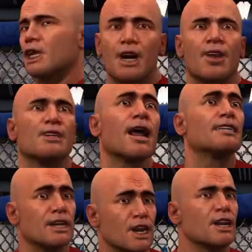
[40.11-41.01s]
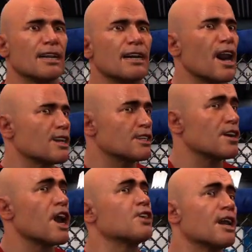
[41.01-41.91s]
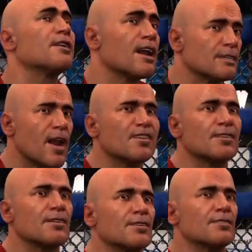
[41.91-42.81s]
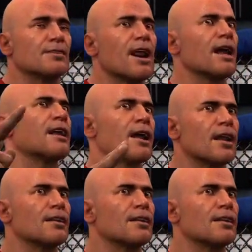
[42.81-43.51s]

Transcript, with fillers: you know, that's when you realize that hard work pays off. And I